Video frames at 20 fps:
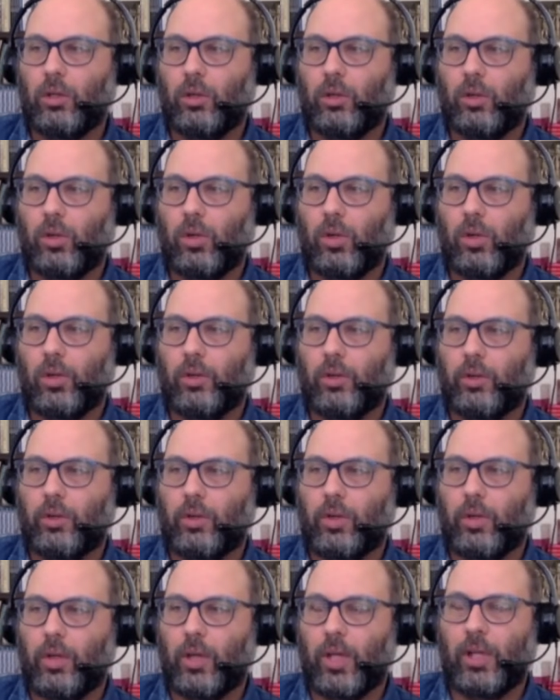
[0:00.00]
called
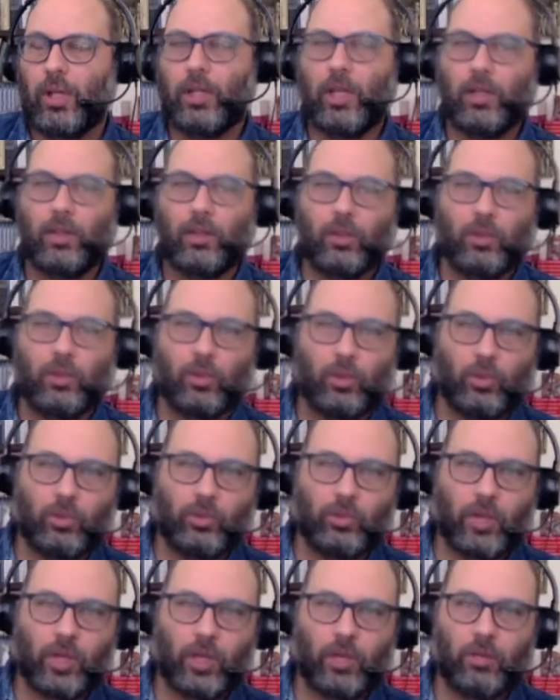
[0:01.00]
Akhenaten, who was
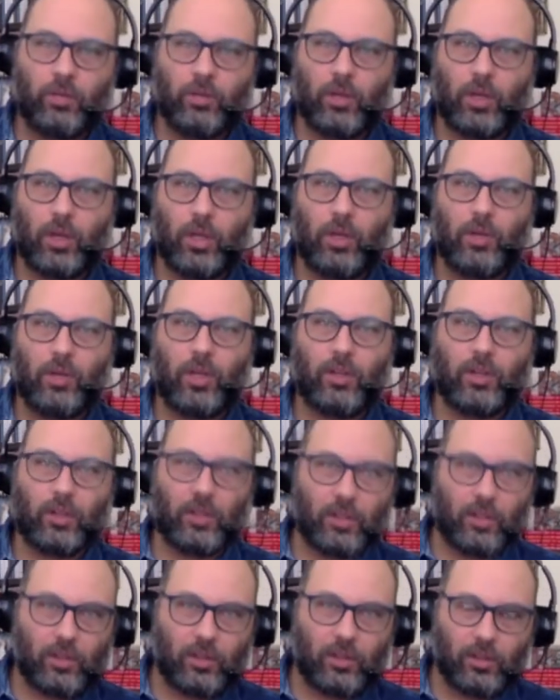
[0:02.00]
kind of a
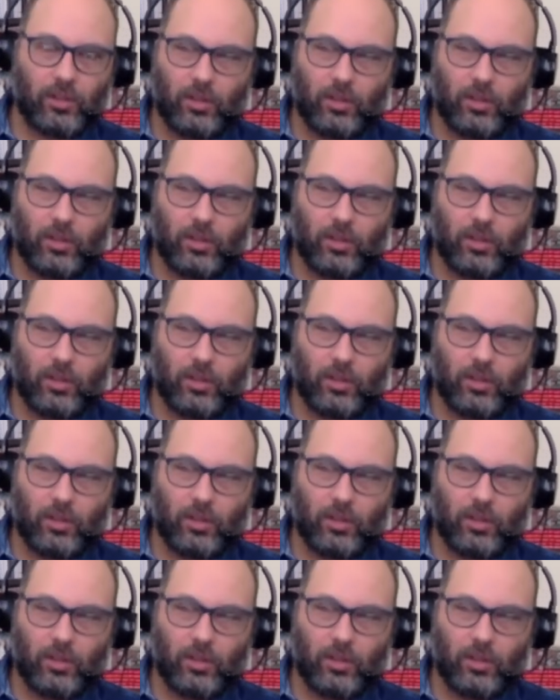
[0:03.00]
heretic.